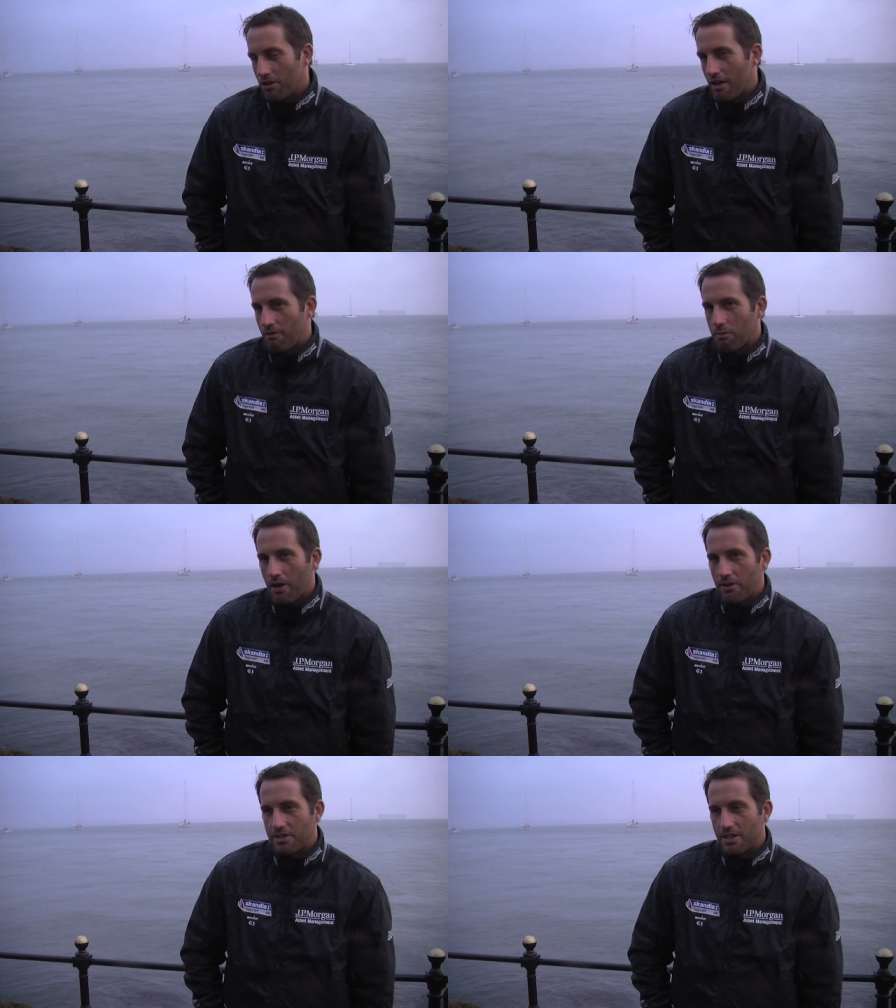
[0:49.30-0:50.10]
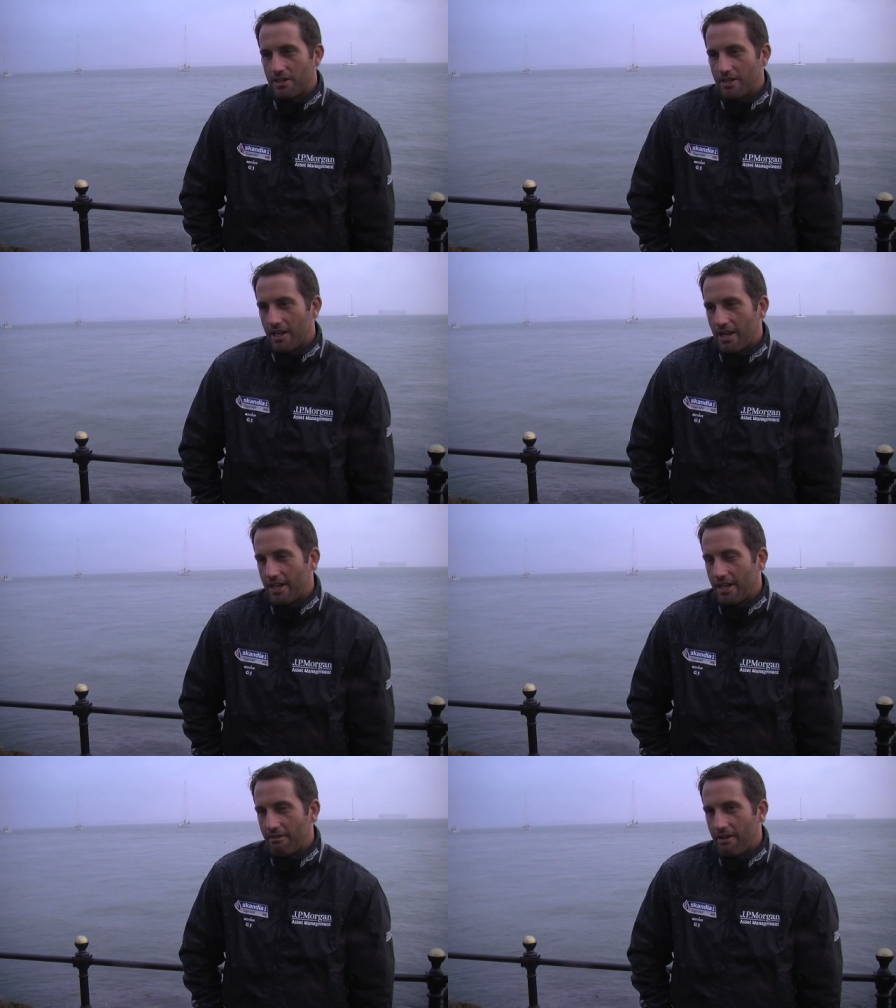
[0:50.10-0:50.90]
of the other boats and uh,
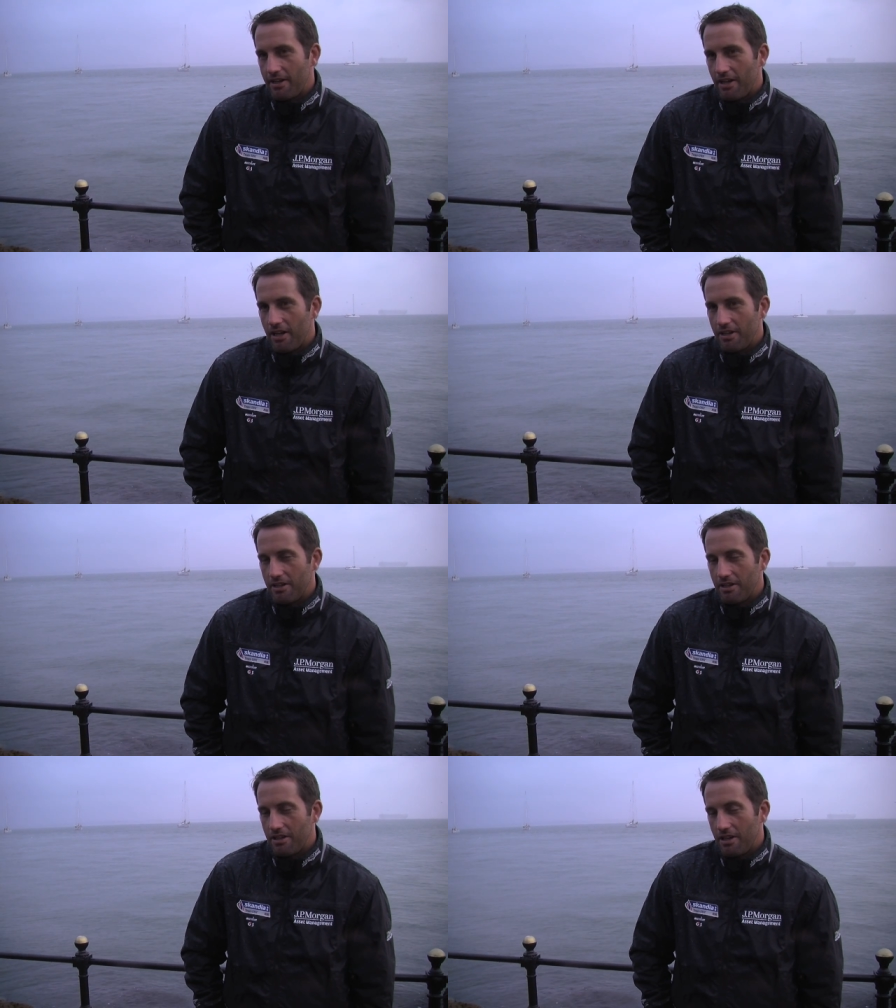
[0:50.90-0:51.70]
getting around the island in,